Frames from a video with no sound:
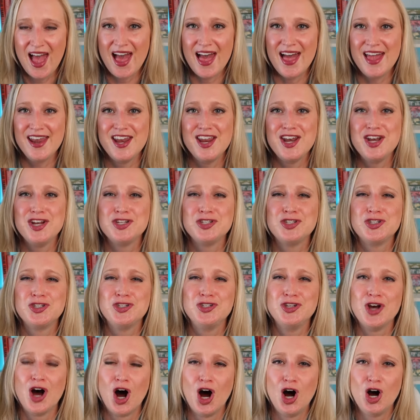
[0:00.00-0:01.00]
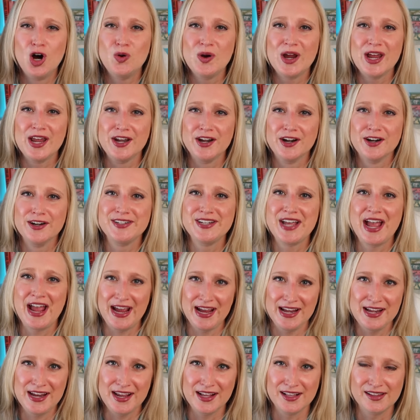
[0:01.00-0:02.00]
And it is so
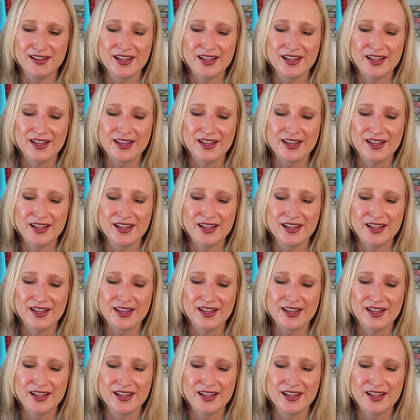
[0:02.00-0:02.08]
entertaining,